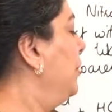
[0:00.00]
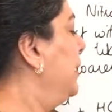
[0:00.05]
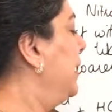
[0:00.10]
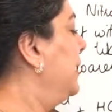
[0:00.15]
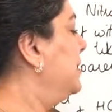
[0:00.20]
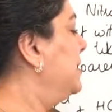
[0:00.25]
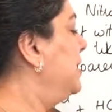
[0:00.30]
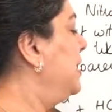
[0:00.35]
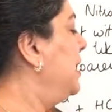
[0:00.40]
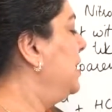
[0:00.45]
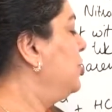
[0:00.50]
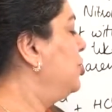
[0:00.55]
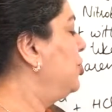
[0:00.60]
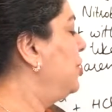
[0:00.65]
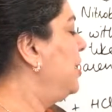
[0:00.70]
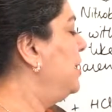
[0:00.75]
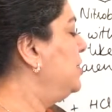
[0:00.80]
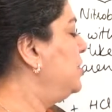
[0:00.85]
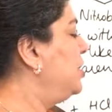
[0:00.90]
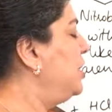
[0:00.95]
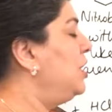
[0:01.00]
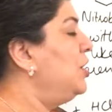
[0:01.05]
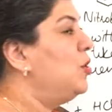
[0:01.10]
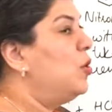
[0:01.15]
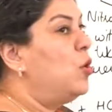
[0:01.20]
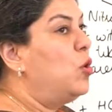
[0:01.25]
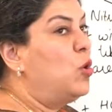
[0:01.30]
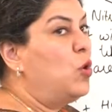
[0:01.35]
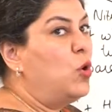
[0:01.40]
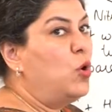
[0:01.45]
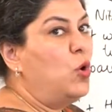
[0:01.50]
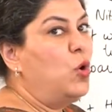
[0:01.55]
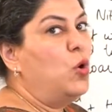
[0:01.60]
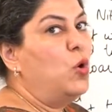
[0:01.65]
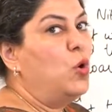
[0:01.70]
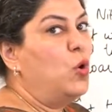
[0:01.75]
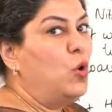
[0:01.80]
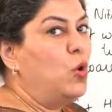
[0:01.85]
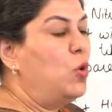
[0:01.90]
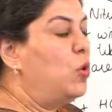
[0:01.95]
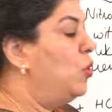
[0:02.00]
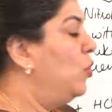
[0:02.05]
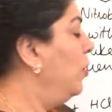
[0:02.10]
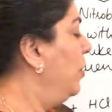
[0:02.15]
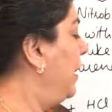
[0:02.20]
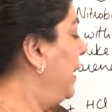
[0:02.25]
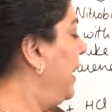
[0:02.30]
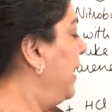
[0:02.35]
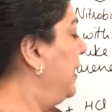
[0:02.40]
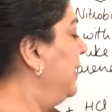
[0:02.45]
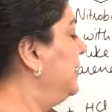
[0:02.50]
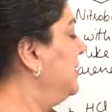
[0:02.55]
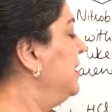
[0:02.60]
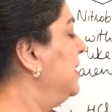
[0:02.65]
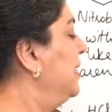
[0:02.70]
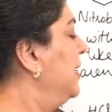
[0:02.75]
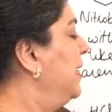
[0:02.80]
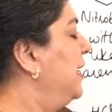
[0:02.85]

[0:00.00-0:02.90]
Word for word: get CH3COO, and